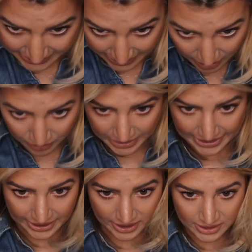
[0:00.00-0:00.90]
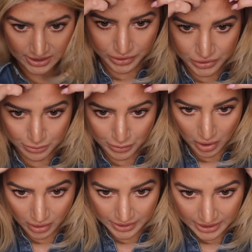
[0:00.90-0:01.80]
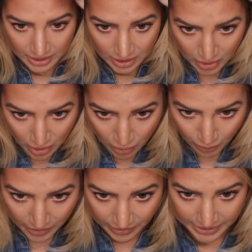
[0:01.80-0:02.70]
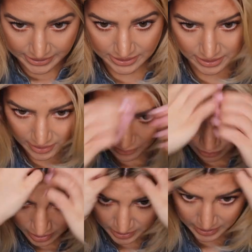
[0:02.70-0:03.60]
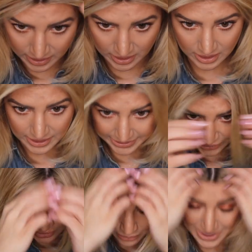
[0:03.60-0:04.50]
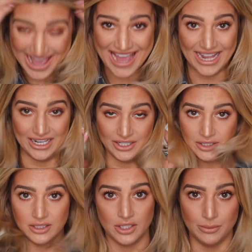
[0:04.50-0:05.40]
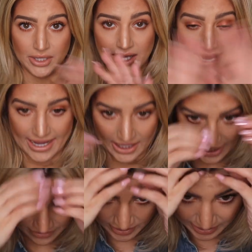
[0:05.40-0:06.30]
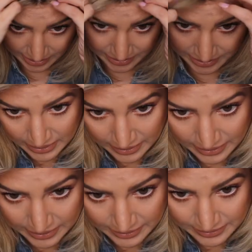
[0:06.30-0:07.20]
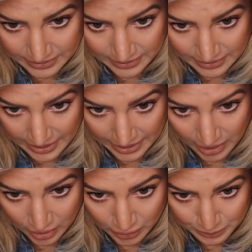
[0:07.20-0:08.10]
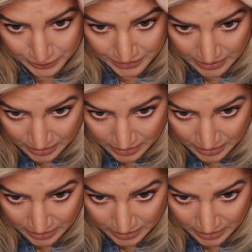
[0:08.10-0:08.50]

down, and I'm going to part it where it is that I want it to end, to be at the end, because that helps